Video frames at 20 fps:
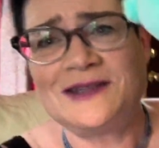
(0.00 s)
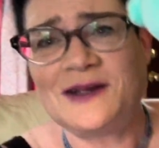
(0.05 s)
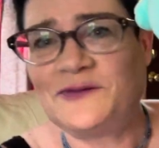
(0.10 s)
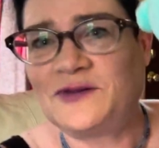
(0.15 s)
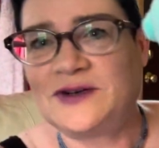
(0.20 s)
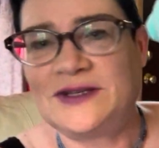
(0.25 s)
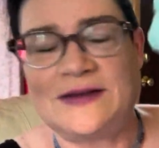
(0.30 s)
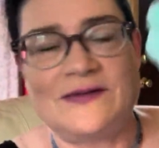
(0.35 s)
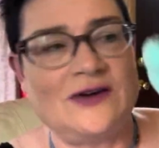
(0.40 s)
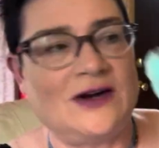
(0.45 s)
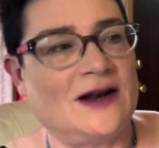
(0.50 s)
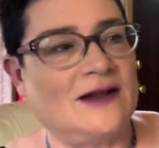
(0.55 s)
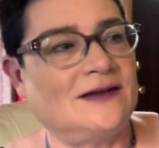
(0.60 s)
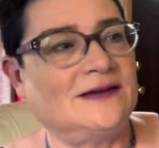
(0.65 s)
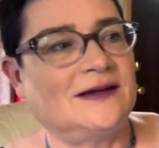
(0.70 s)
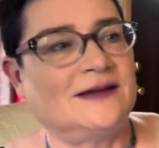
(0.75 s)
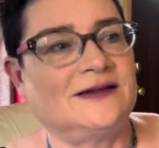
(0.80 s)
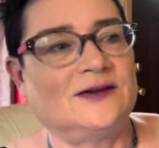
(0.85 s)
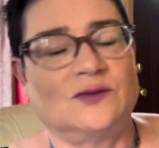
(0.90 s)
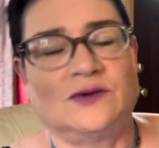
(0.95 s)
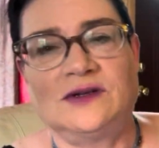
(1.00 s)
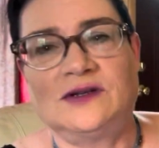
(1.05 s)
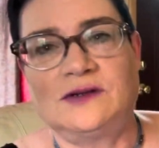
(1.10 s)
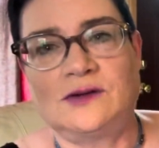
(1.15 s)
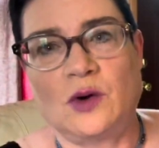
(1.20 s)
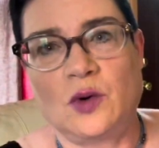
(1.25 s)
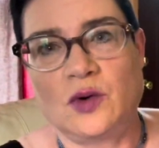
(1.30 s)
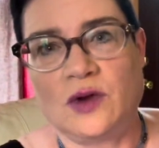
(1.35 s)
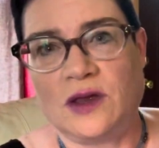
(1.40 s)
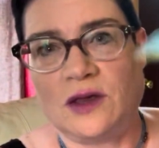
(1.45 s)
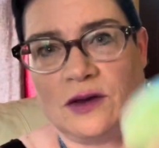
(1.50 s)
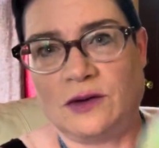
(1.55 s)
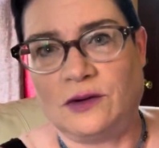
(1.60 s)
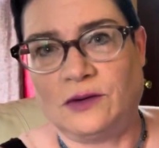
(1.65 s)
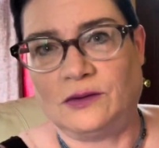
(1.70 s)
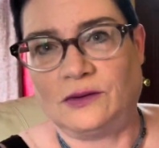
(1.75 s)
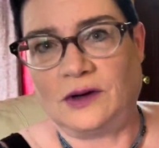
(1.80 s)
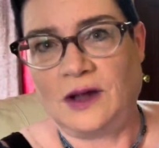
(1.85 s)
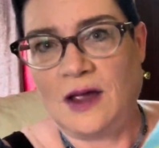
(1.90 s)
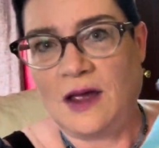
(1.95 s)
I just thought for 79 cents it was so
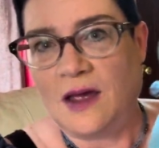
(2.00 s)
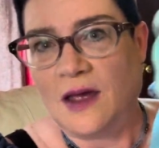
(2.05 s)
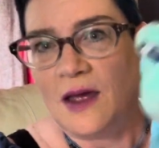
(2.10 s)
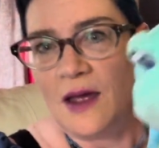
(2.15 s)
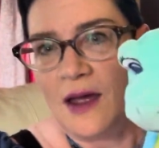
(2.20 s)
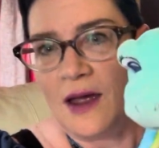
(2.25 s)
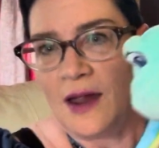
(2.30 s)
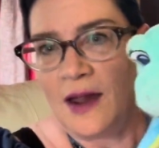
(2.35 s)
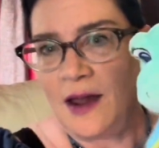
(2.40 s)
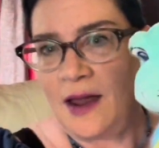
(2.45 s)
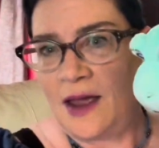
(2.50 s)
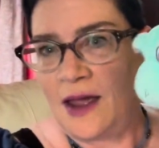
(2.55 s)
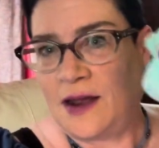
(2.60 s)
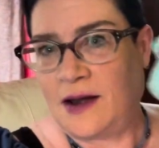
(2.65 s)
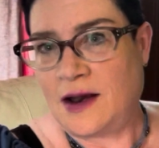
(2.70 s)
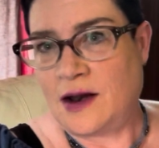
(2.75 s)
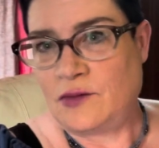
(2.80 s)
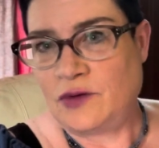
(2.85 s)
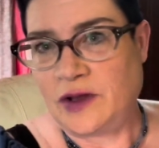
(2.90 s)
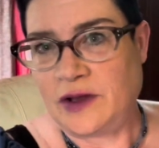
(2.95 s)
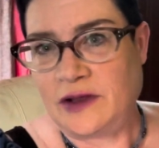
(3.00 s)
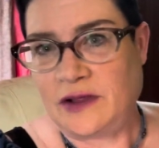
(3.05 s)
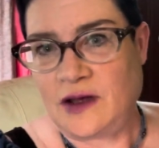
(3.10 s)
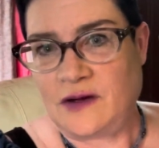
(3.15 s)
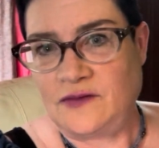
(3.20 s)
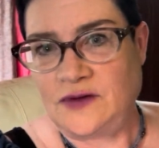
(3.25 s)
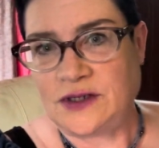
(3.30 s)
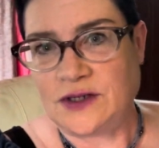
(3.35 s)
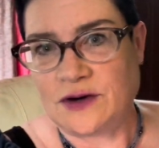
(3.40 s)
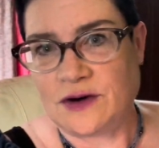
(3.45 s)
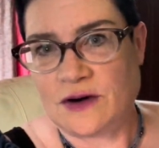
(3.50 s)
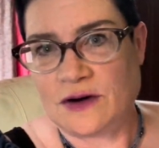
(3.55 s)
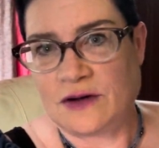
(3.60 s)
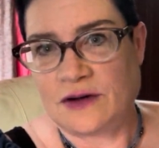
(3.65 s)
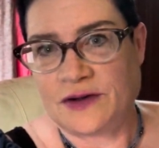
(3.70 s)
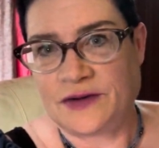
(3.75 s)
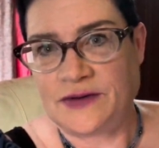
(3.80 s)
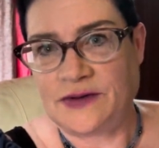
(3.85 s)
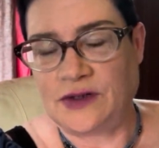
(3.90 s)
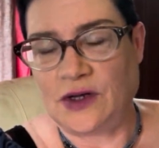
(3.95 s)
cute and I really love
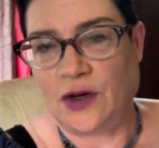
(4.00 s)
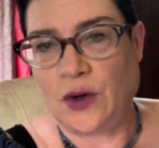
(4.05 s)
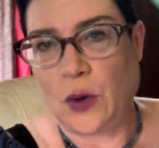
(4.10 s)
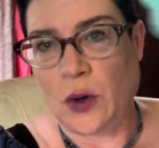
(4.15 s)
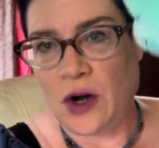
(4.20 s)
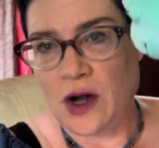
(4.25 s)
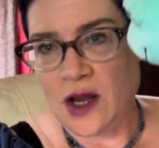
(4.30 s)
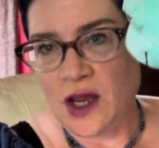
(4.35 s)
turtles.